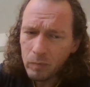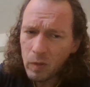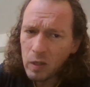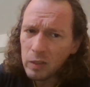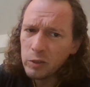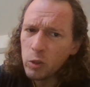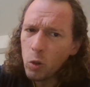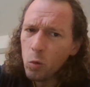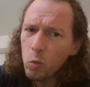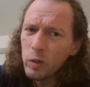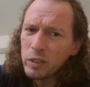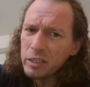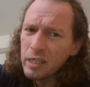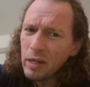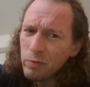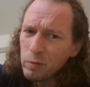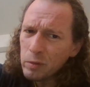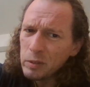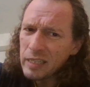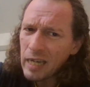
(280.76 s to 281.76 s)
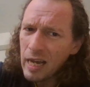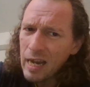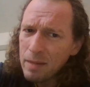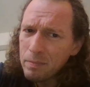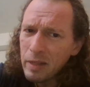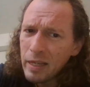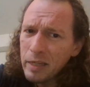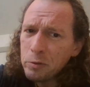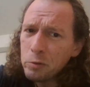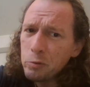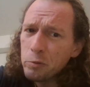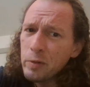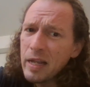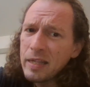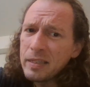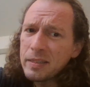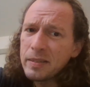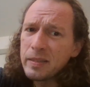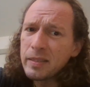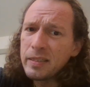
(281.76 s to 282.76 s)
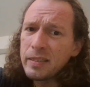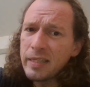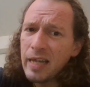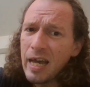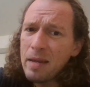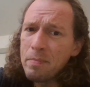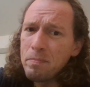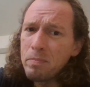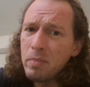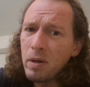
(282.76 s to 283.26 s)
So whichever timeline creates the time